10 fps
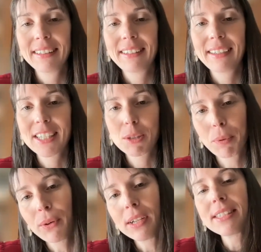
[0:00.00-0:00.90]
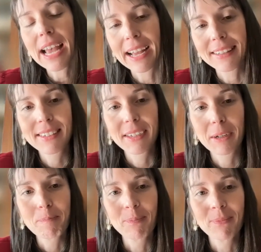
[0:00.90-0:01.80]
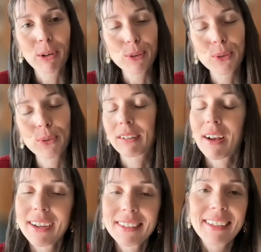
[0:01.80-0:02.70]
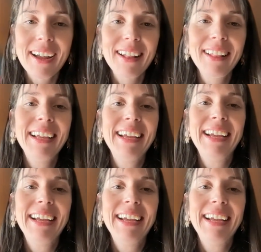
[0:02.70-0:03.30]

the experience and also the clientele